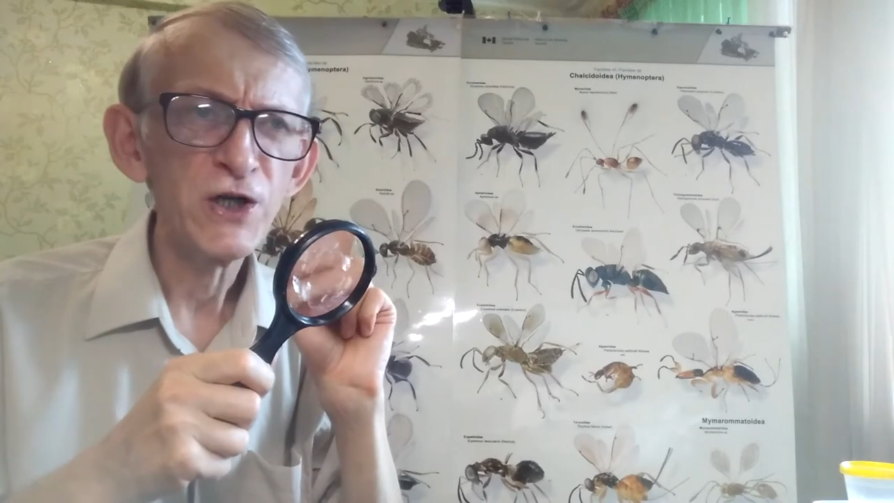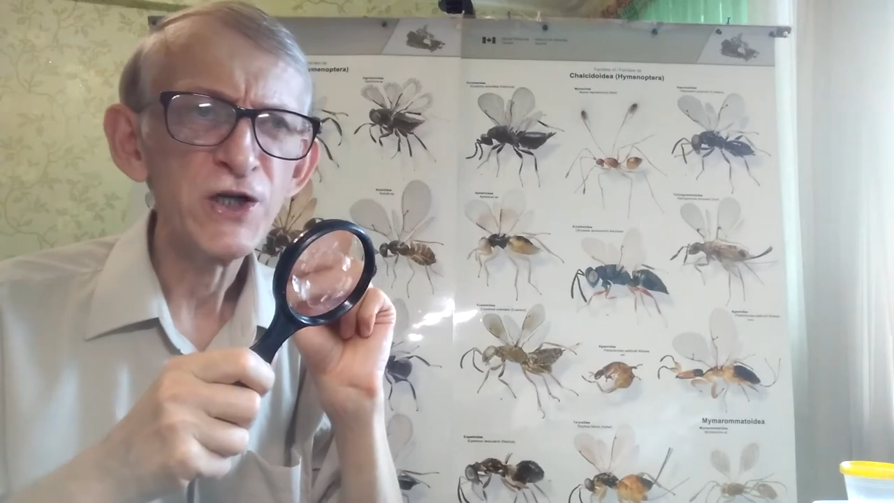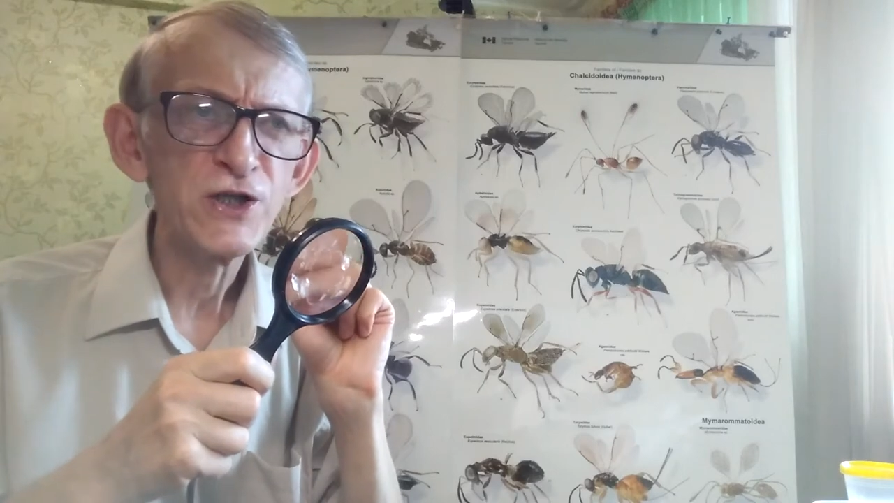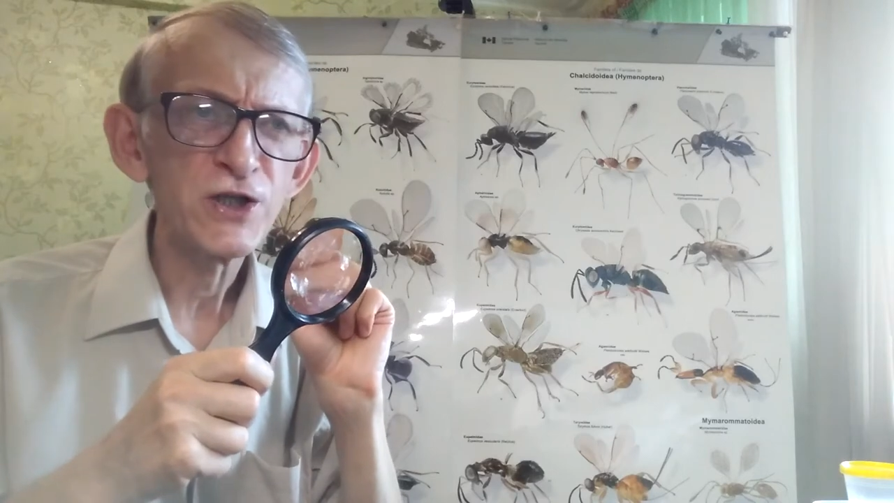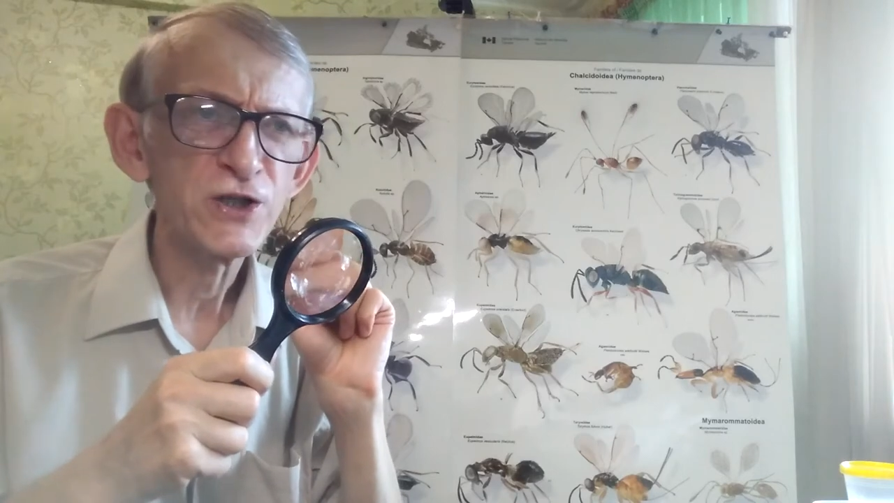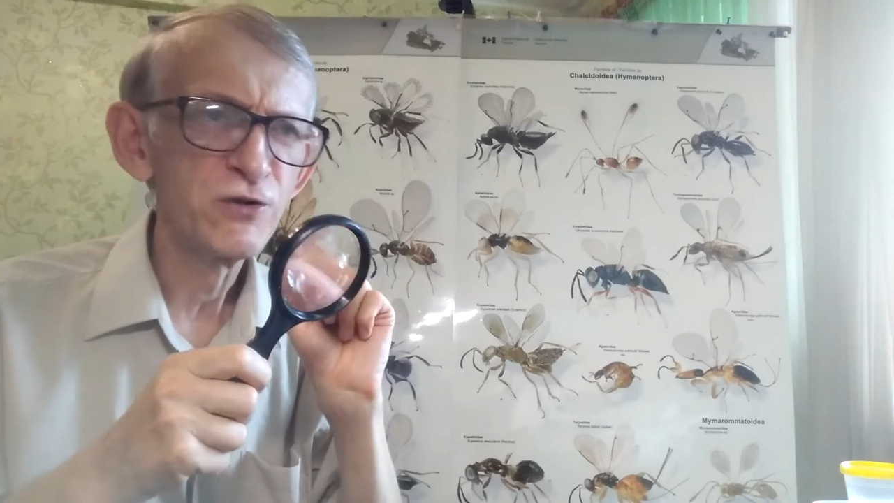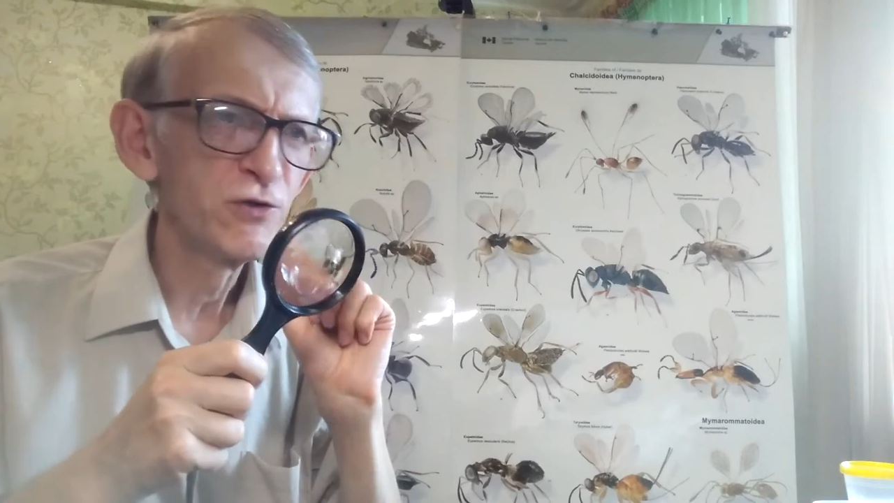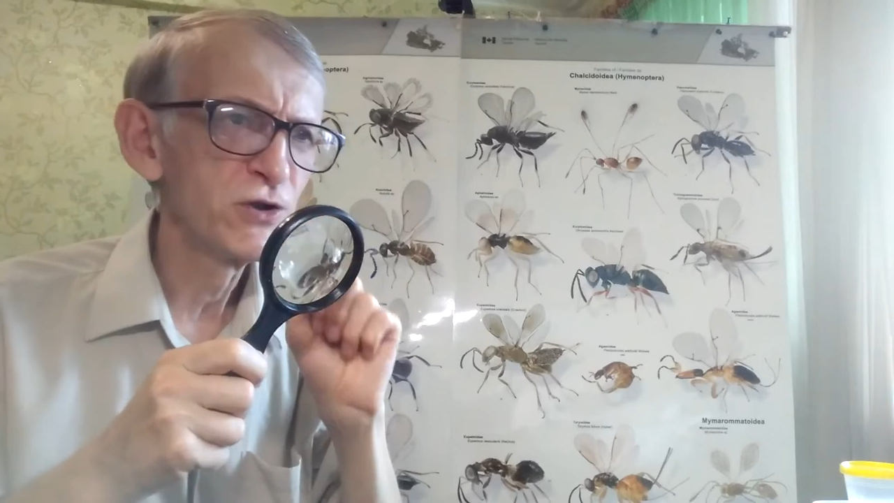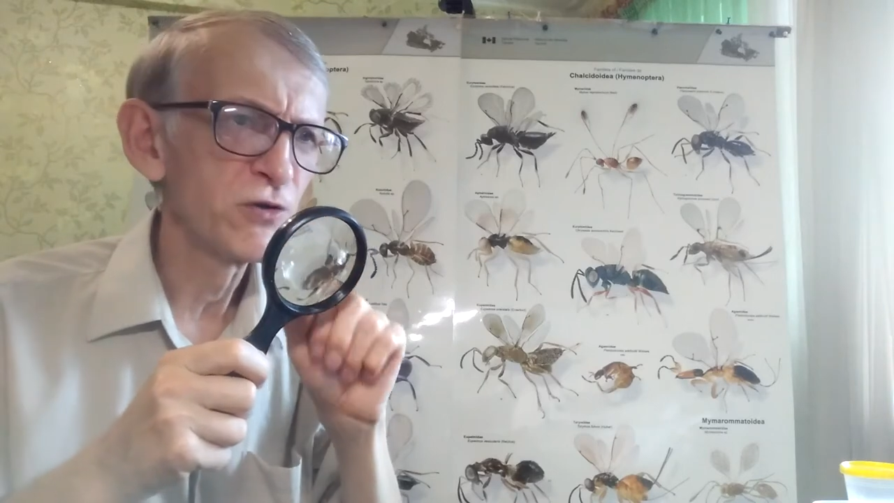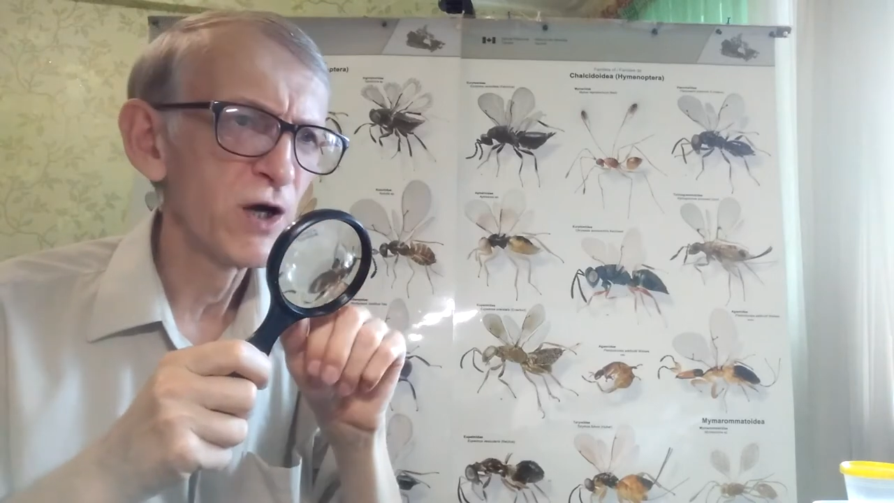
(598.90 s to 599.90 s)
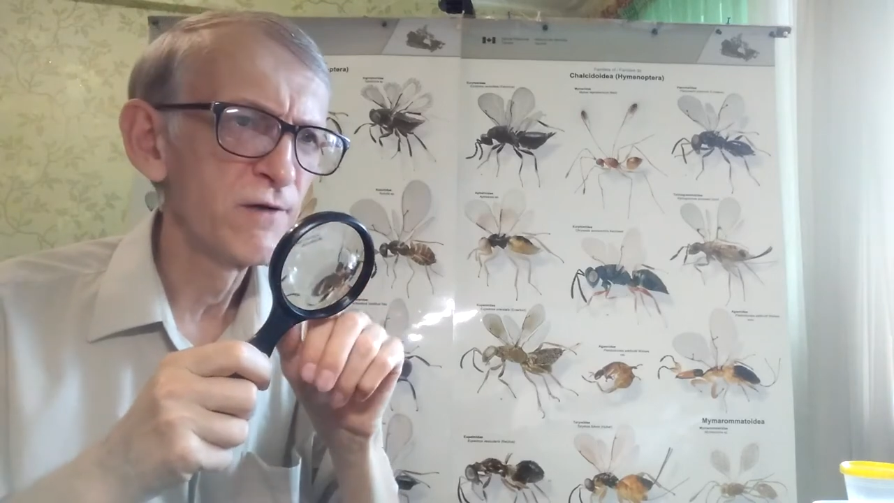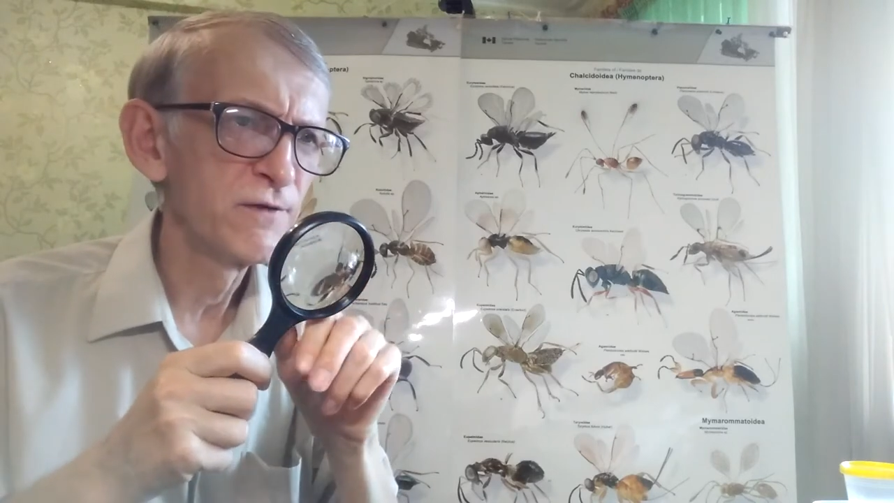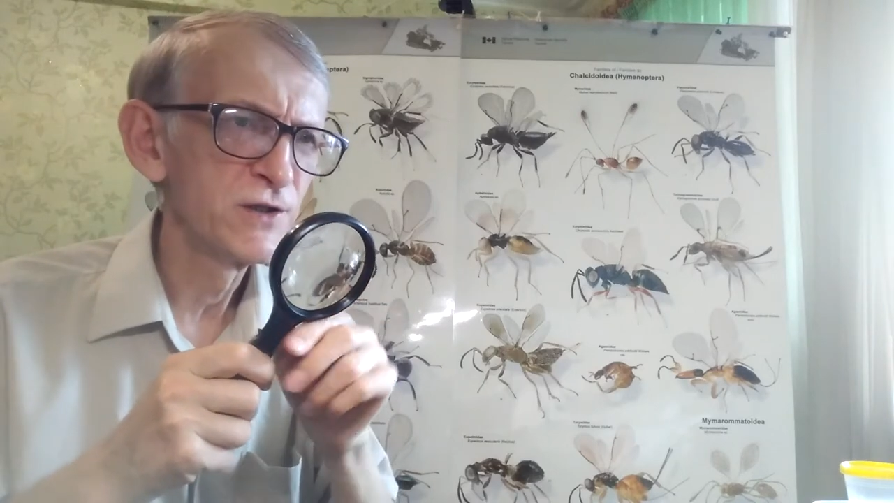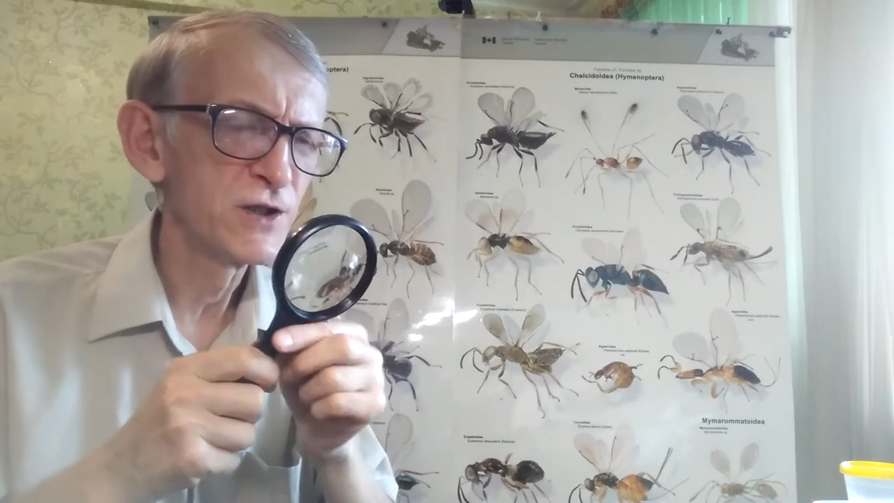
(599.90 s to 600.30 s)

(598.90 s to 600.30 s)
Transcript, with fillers: for insects, you need to have